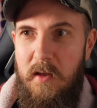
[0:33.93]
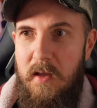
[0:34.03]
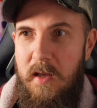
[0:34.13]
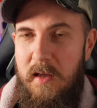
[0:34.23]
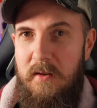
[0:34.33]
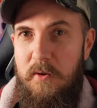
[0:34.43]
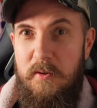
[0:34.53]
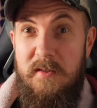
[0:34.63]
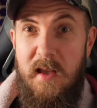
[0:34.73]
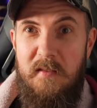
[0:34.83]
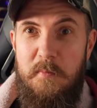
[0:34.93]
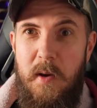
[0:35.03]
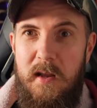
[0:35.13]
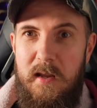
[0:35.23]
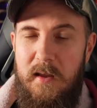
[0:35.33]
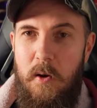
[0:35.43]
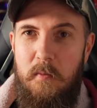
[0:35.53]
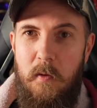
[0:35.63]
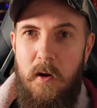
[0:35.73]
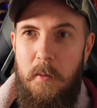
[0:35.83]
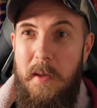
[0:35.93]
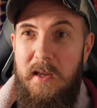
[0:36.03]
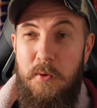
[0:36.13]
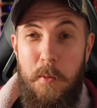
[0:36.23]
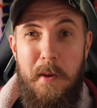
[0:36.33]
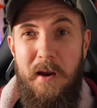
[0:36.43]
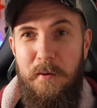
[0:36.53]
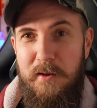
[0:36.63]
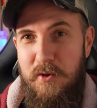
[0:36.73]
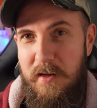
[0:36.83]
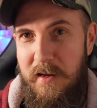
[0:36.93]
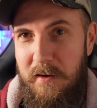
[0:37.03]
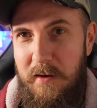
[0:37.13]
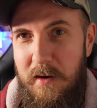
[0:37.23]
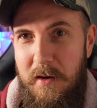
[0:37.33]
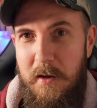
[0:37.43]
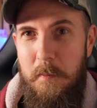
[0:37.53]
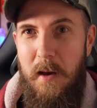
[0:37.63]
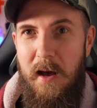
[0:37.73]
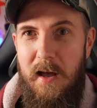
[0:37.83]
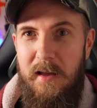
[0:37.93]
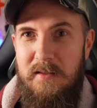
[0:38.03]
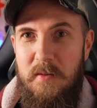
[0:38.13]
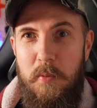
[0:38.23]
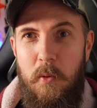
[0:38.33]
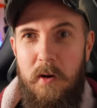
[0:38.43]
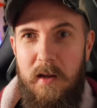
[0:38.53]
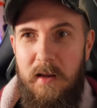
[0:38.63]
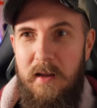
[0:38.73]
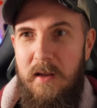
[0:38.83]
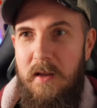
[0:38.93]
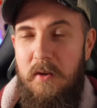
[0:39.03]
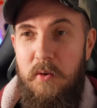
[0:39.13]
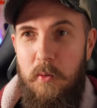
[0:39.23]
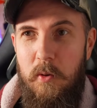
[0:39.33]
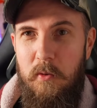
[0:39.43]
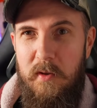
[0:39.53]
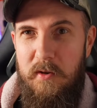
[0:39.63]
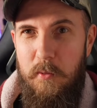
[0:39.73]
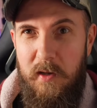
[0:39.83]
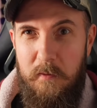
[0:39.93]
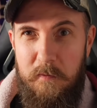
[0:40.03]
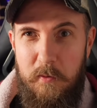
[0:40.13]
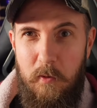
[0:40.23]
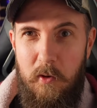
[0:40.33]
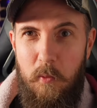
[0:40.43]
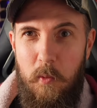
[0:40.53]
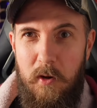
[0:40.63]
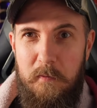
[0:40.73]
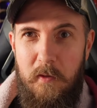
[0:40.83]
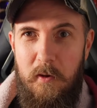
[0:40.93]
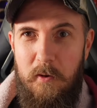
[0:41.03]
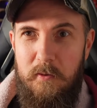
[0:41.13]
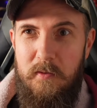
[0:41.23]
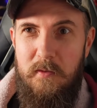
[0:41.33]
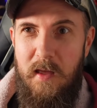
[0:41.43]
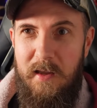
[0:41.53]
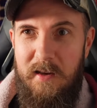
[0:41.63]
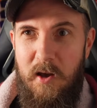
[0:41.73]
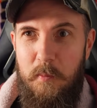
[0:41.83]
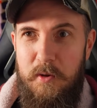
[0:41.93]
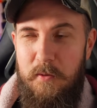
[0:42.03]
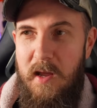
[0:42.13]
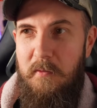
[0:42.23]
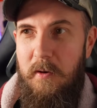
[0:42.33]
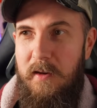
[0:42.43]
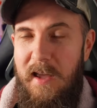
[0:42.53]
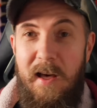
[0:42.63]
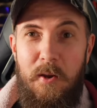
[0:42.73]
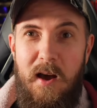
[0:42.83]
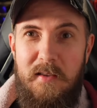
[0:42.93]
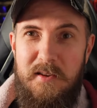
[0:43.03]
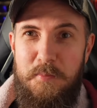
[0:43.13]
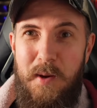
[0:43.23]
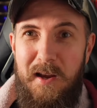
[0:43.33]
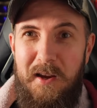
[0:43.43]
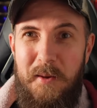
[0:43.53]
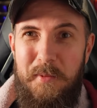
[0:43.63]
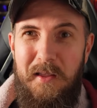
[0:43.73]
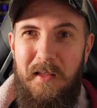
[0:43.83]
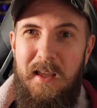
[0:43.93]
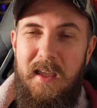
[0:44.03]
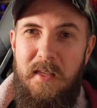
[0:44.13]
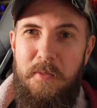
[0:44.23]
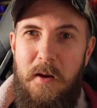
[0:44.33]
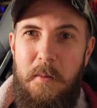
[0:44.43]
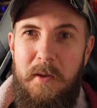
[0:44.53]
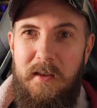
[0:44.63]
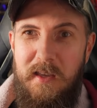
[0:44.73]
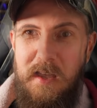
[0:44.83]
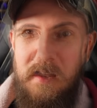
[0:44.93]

and to save money and overall make you a better engineer by supporting tools and doing a few little workflows that can help you never get held hostage by a company like Anthropic again.